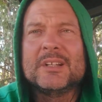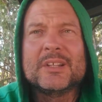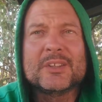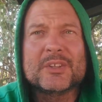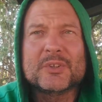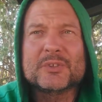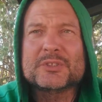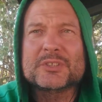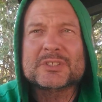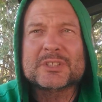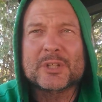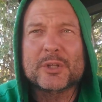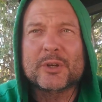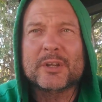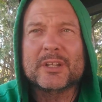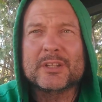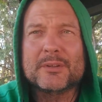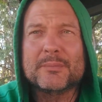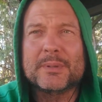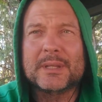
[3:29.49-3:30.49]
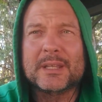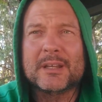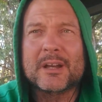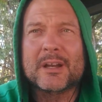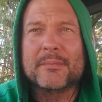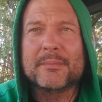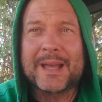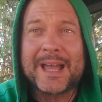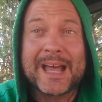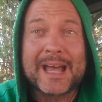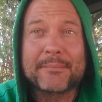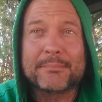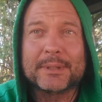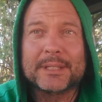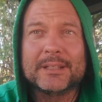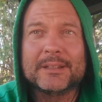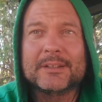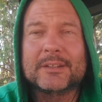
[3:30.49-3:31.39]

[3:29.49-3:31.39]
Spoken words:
They're just looking to become happy.